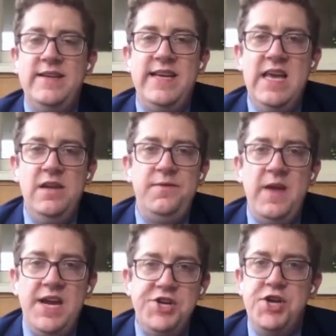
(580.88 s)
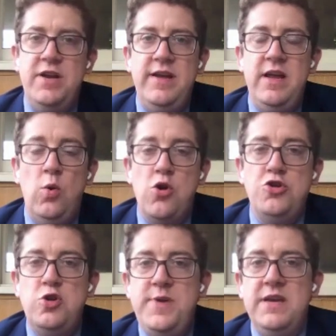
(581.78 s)
innovation, in order
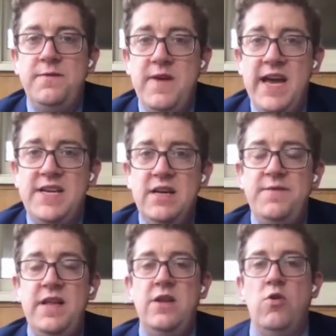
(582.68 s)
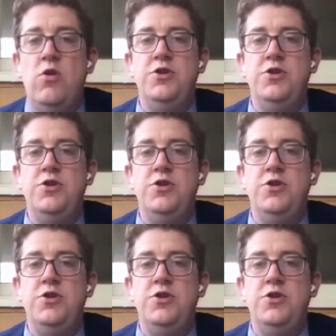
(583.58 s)
to be effective and in order